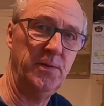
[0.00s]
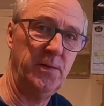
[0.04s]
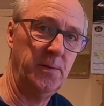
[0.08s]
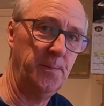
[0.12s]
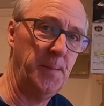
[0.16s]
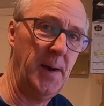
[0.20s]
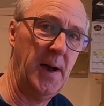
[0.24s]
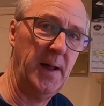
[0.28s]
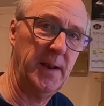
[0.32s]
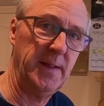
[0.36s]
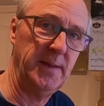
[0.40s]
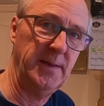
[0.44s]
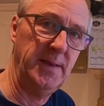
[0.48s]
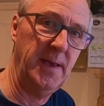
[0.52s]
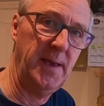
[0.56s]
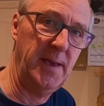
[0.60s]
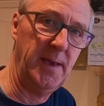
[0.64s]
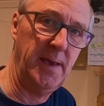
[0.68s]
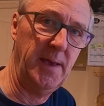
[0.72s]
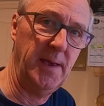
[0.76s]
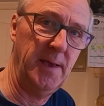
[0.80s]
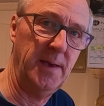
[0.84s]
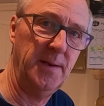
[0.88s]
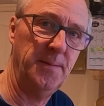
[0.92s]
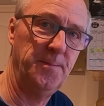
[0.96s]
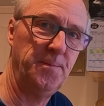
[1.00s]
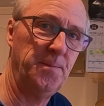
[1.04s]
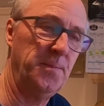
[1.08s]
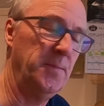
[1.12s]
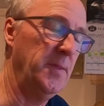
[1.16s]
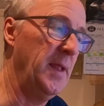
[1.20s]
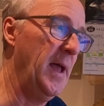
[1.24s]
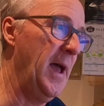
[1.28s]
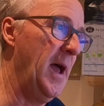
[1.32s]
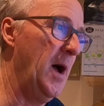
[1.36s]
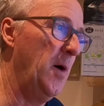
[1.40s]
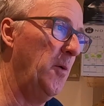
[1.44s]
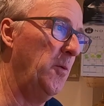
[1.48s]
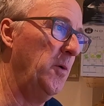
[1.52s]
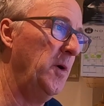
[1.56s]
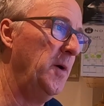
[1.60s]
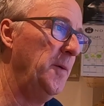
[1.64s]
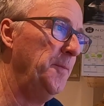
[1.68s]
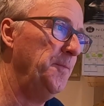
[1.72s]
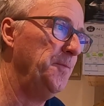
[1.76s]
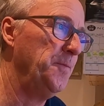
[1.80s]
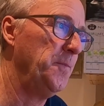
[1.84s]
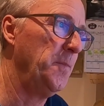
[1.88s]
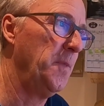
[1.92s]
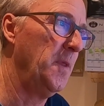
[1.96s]
is about a year. Now,
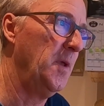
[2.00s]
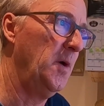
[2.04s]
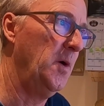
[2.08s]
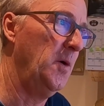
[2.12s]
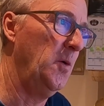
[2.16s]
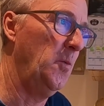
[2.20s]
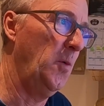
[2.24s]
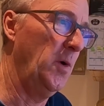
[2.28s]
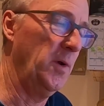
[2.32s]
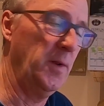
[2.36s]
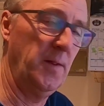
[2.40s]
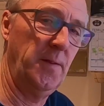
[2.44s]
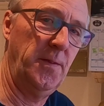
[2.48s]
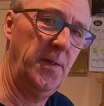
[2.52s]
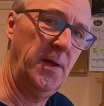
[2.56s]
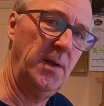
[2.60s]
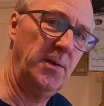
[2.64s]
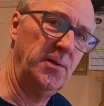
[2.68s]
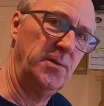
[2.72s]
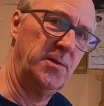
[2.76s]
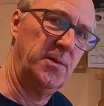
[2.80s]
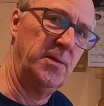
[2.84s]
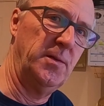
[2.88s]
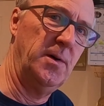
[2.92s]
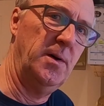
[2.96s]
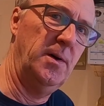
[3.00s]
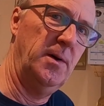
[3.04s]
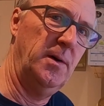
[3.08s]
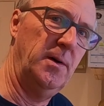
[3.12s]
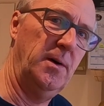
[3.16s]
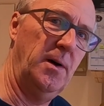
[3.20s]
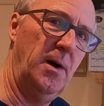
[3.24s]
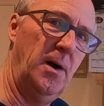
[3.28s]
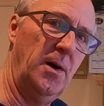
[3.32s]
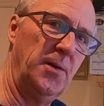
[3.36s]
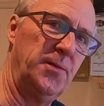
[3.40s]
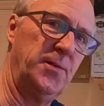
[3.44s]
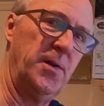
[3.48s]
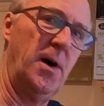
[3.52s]
one of the things I